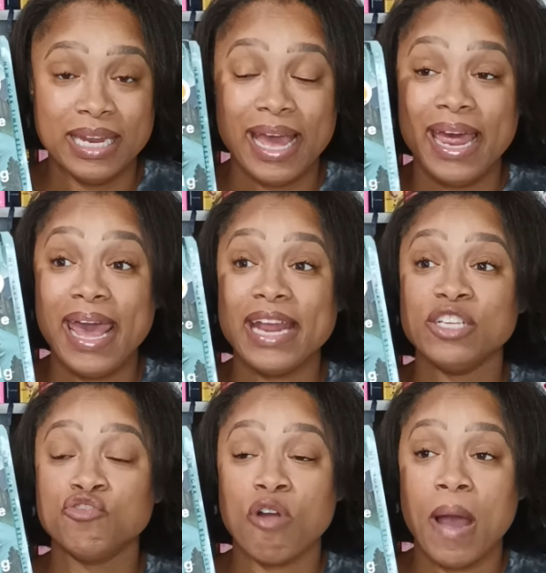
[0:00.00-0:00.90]
that
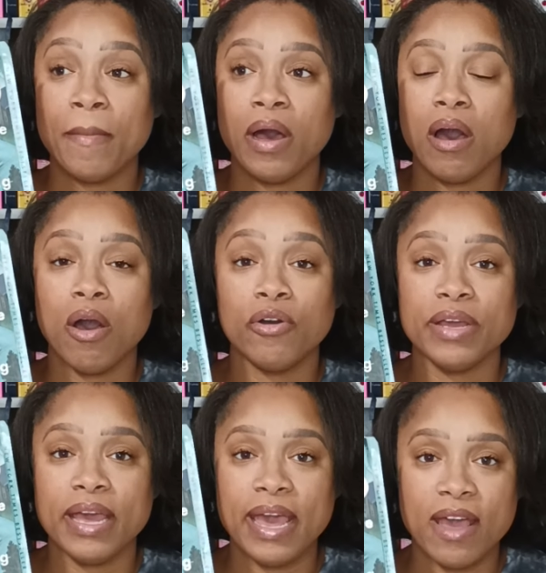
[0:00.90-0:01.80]
had drama
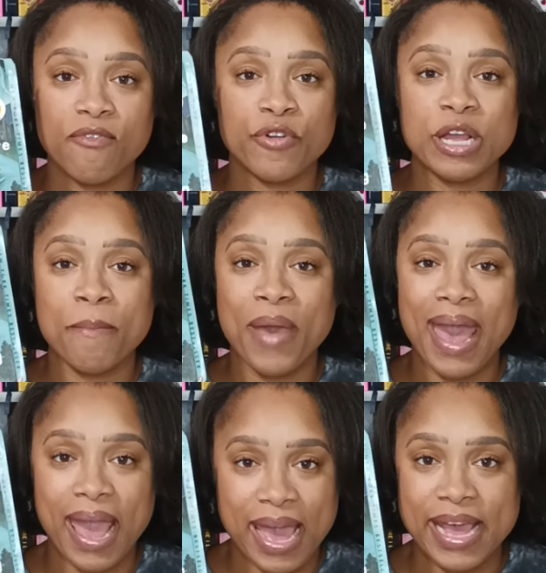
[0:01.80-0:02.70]
on every
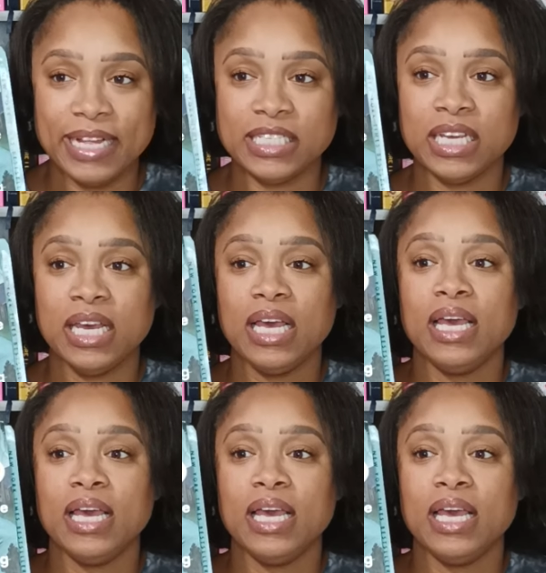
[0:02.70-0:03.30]
page.